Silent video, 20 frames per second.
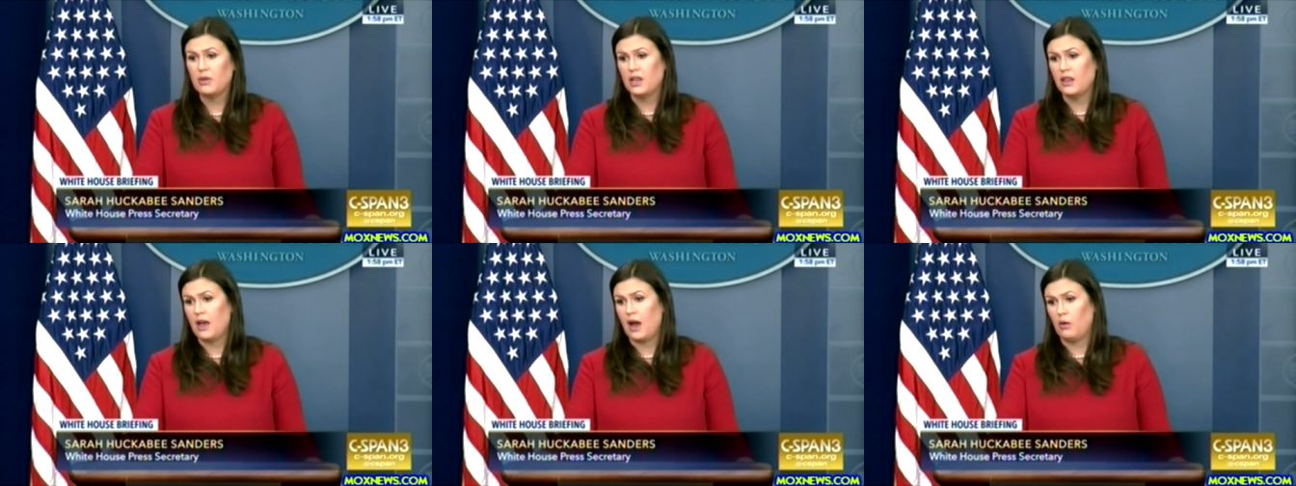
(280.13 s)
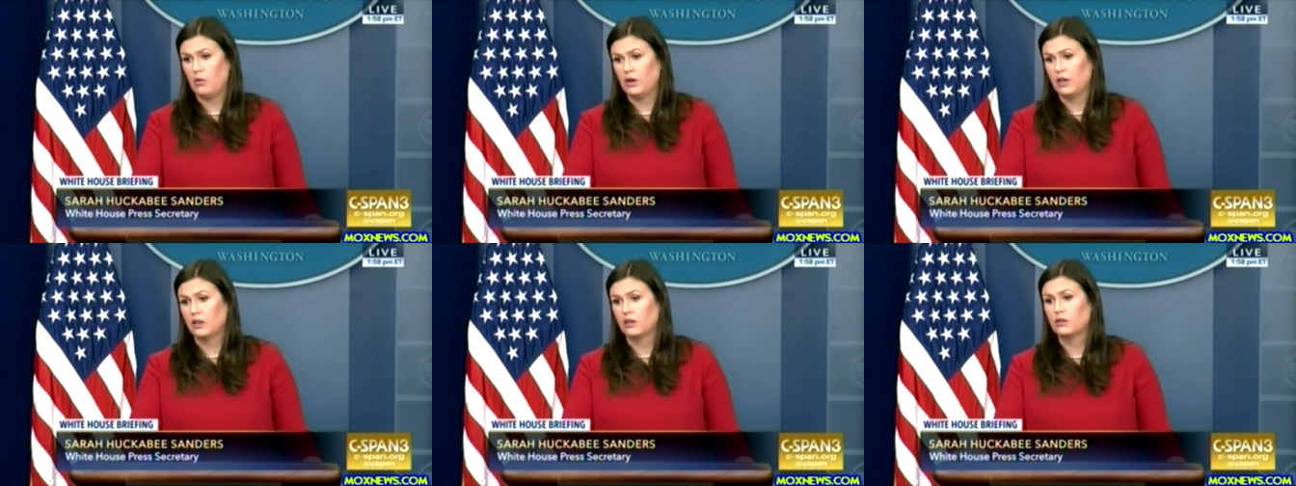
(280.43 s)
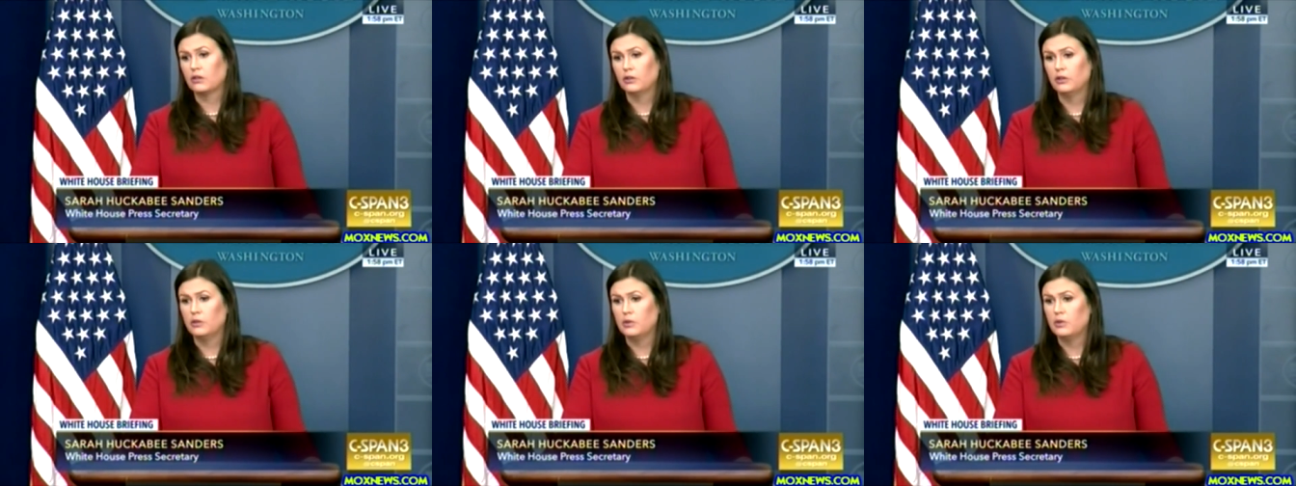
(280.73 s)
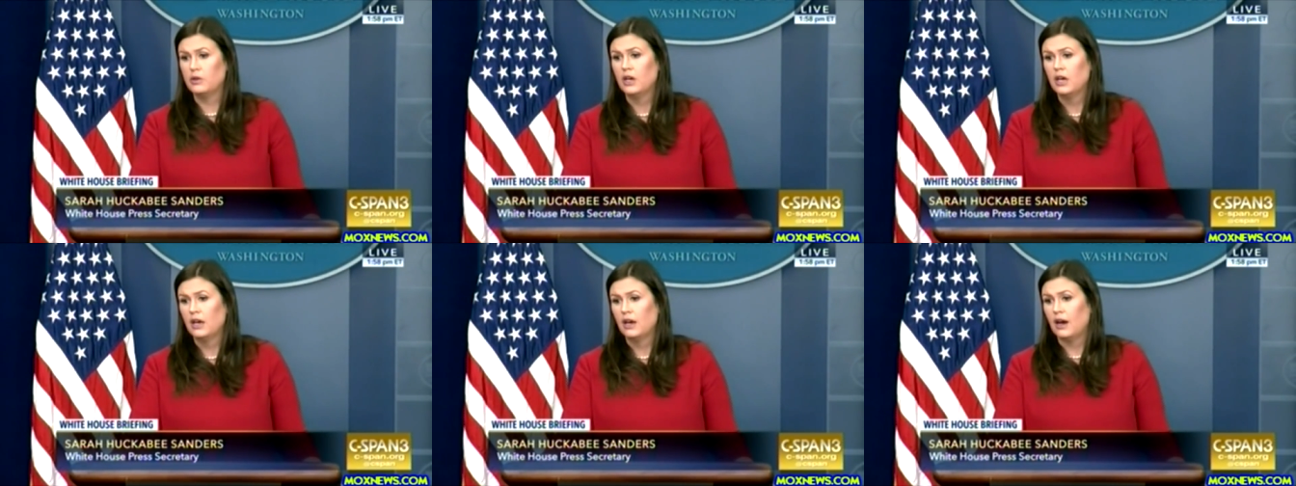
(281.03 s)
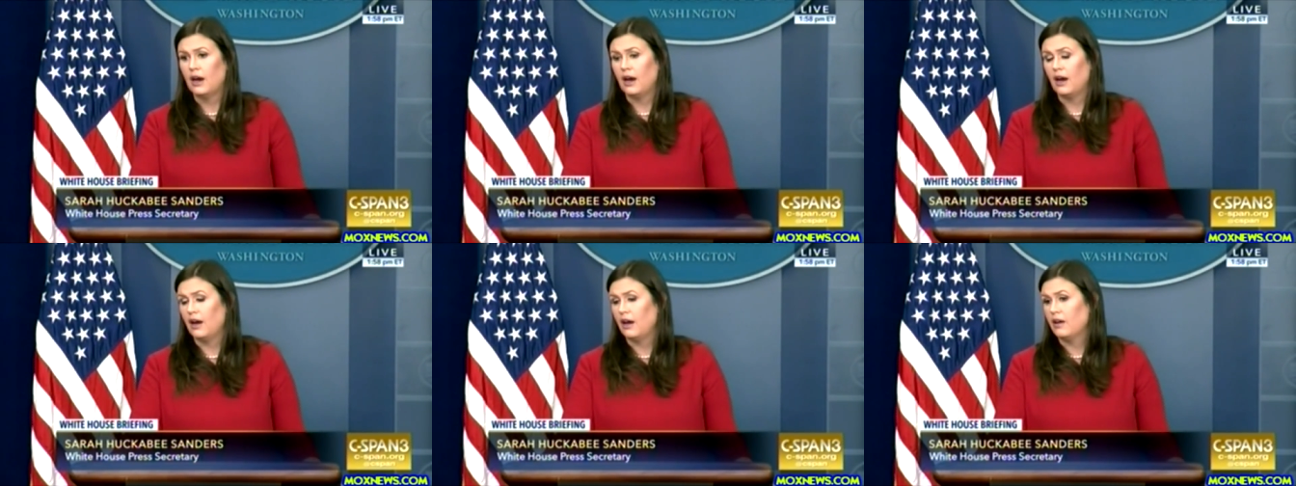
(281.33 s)
and that would include
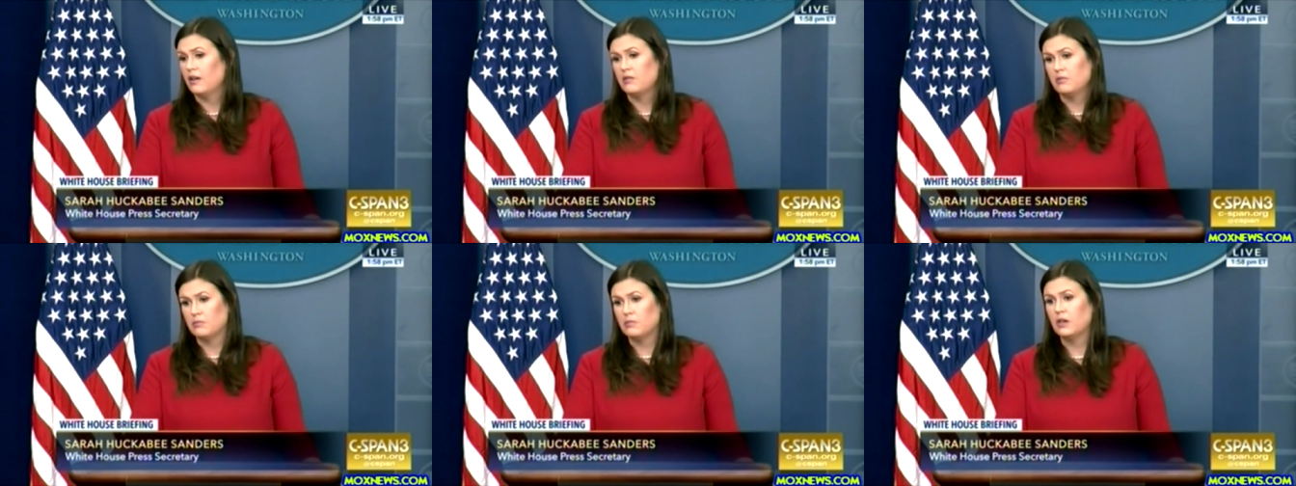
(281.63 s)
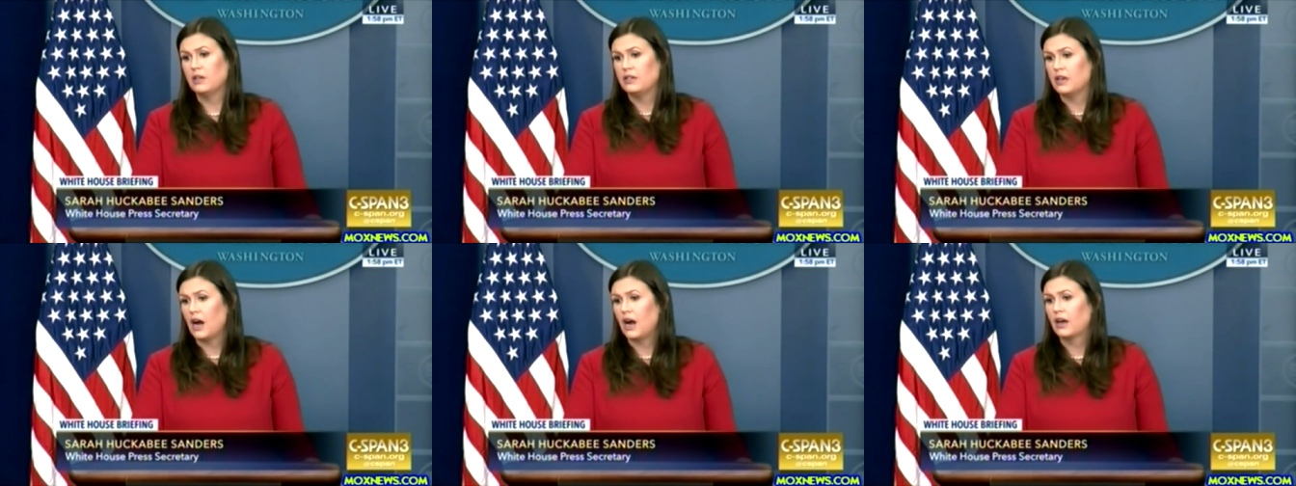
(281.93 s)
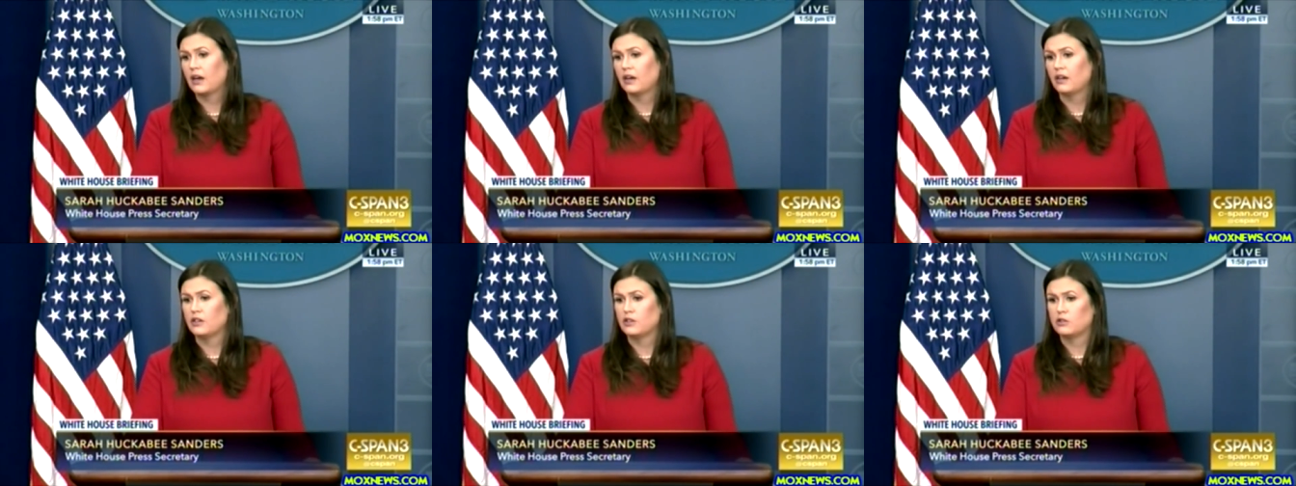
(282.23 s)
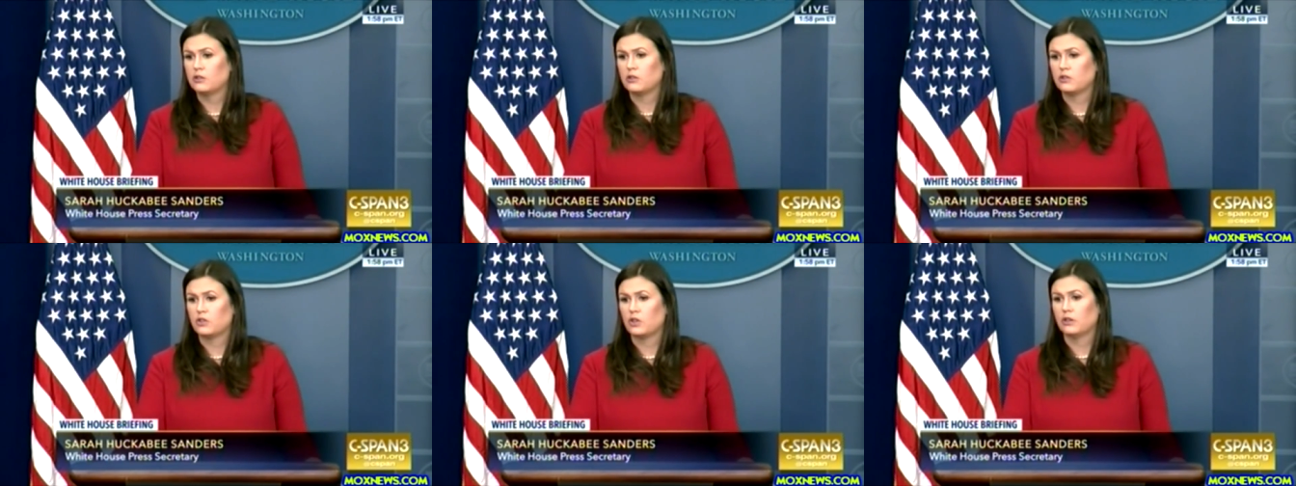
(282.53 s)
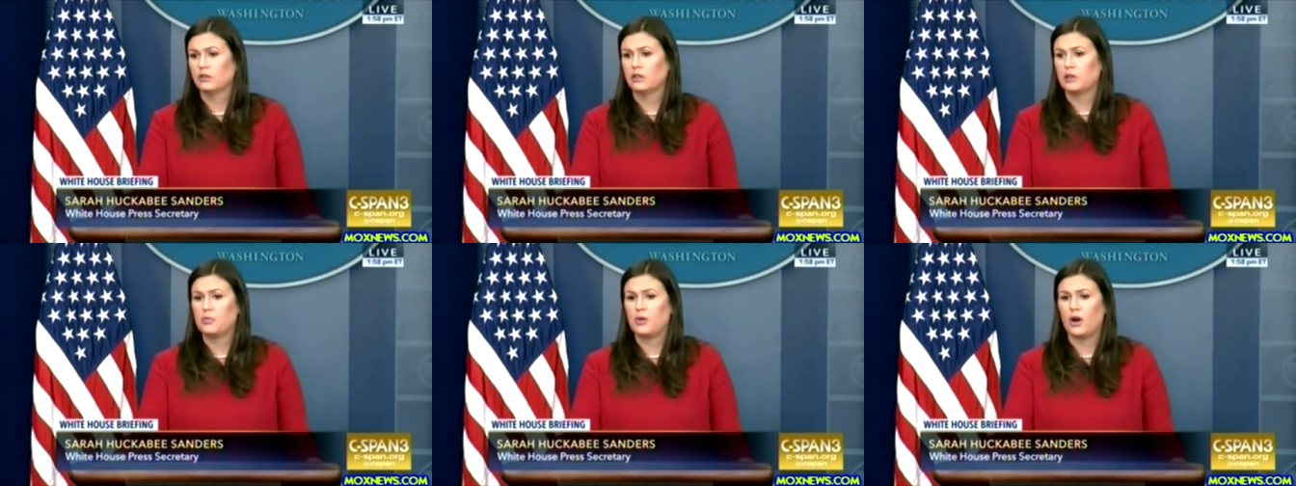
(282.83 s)
DACA as
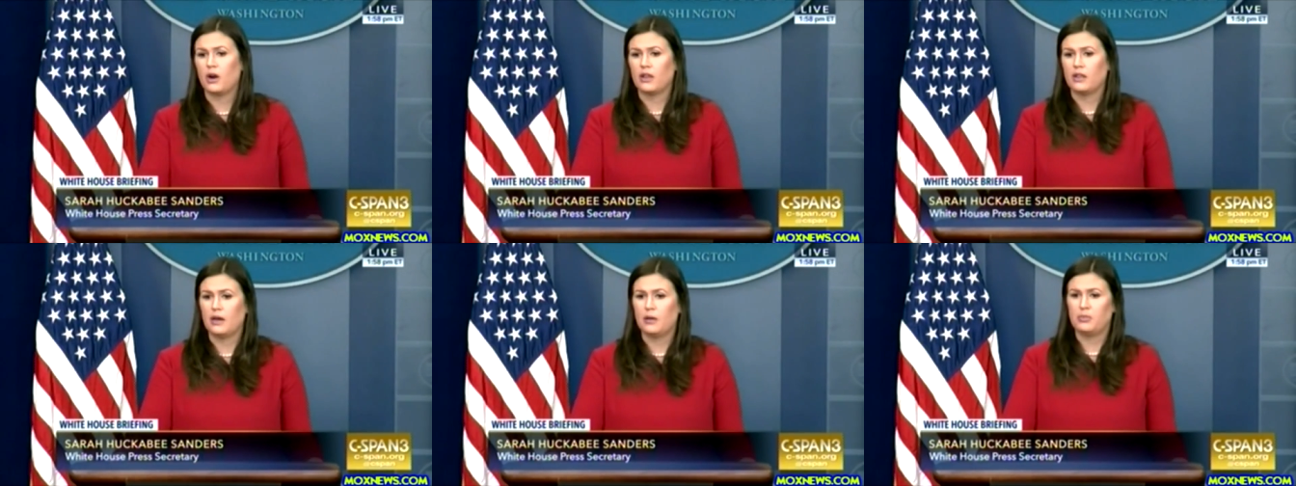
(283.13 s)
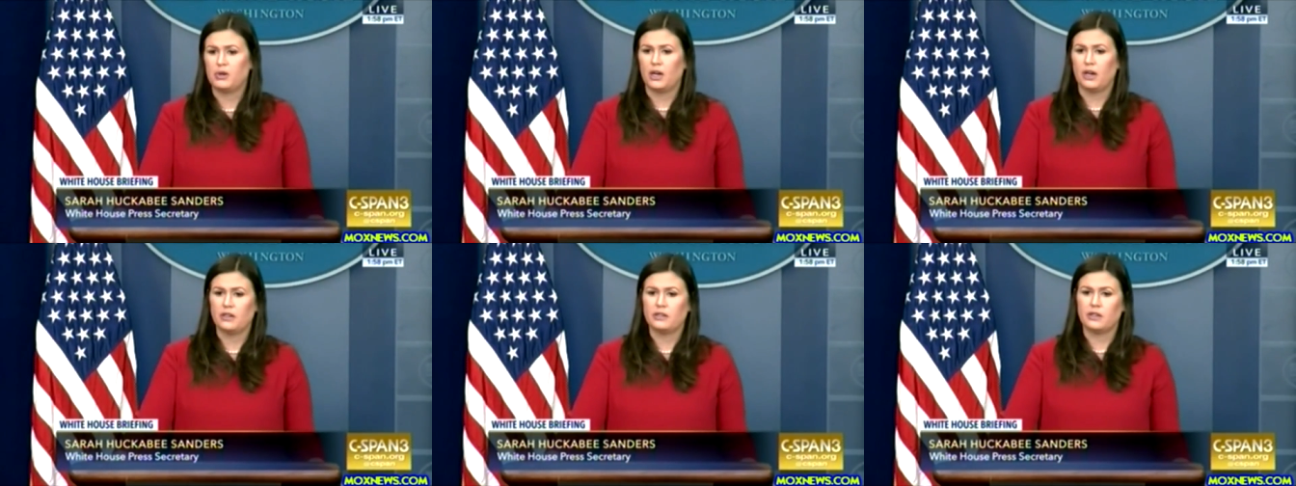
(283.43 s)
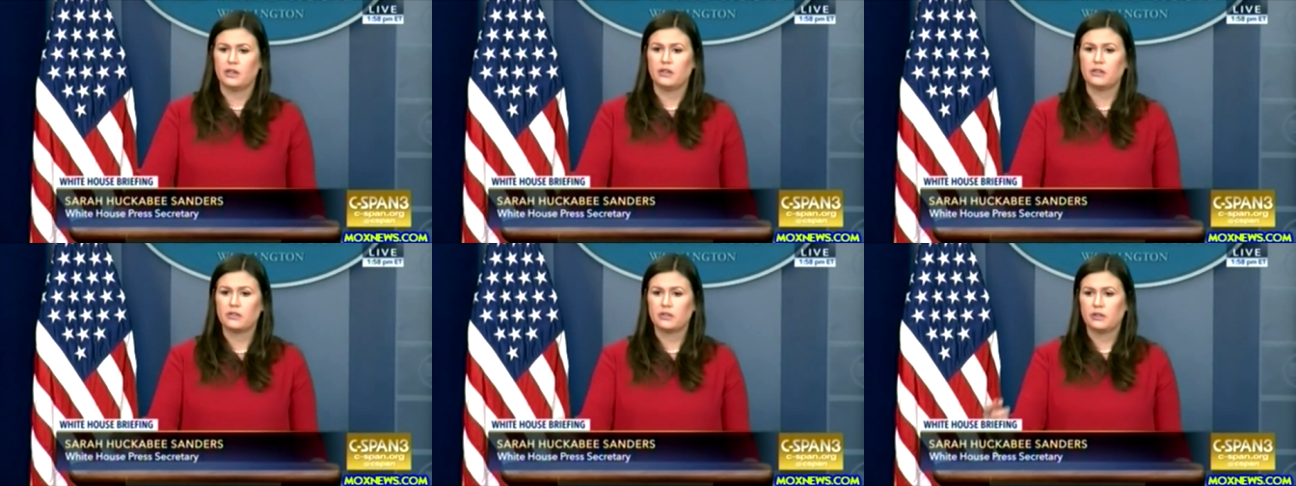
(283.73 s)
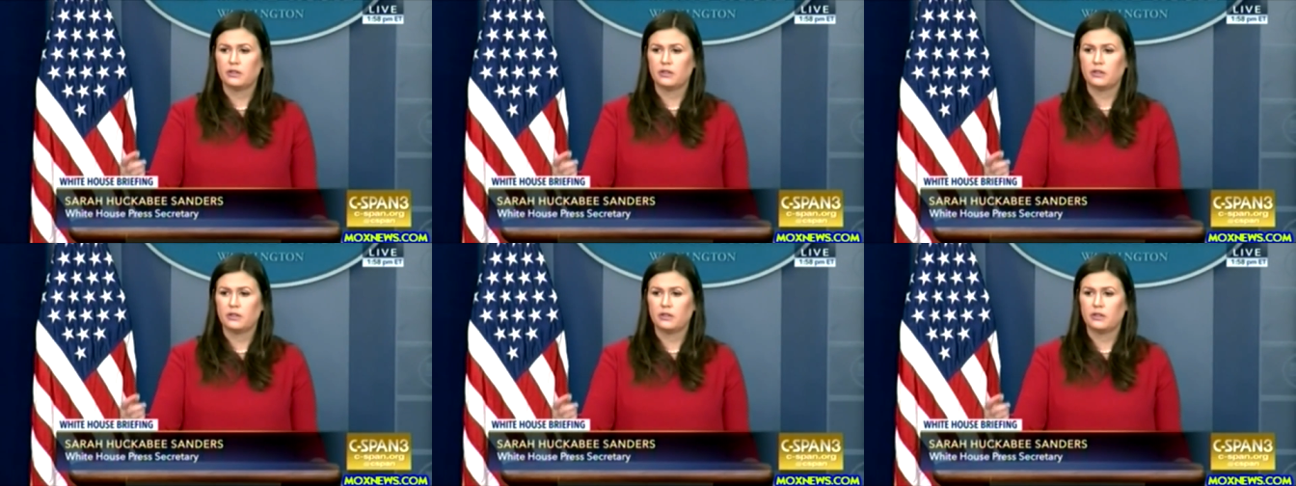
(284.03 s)
certainly part of that process.